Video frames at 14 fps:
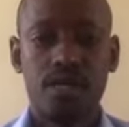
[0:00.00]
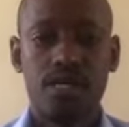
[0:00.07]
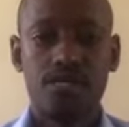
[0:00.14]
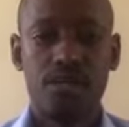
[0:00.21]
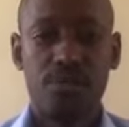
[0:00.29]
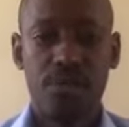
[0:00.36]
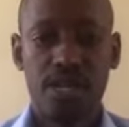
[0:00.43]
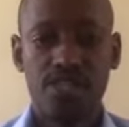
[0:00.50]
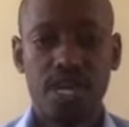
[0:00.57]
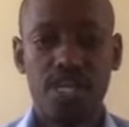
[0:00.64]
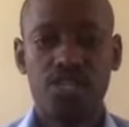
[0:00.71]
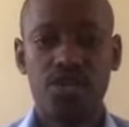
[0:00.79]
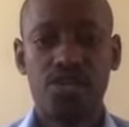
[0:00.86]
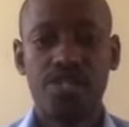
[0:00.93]
It's a
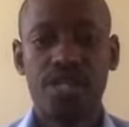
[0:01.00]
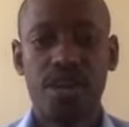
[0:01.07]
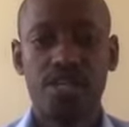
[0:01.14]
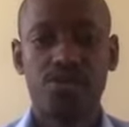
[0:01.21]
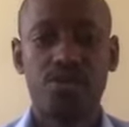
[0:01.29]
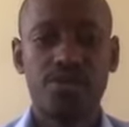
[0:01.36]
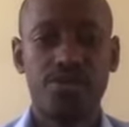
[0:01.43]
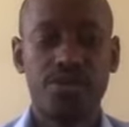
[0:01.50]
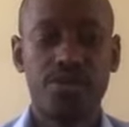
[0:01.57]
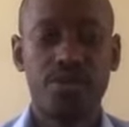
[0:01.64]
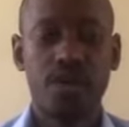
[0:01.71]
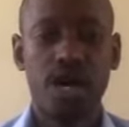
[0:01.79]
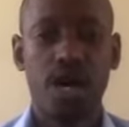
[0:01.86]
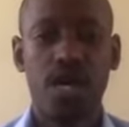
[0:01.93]
pleasure to interact with
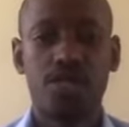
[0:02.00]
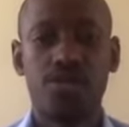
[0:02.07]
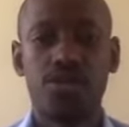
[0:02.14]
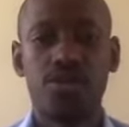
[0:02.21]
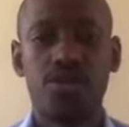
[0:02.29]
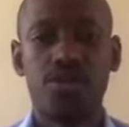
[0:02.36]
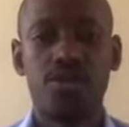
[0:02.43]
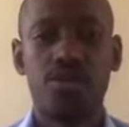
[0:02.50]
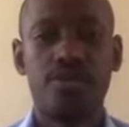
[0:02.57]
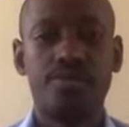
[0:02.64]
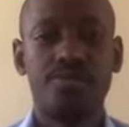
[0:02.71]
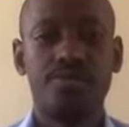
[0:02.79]
you, to